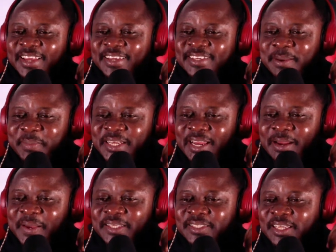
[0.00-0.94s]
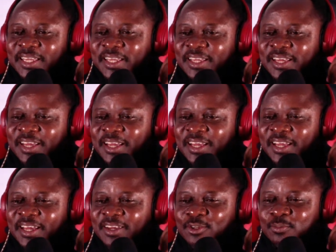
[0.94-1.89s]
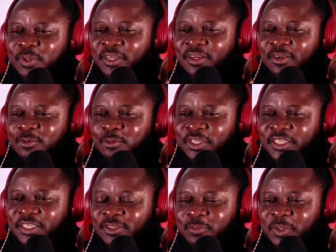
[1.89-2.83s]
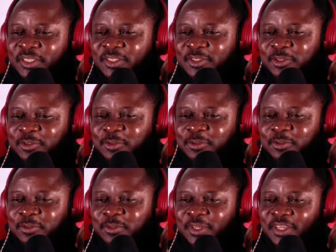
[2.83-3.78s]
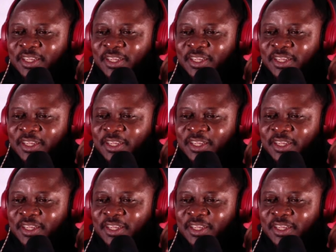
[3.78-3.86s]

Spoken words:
Yemi Dynamite say, good morning, Uncle. Good morning to you.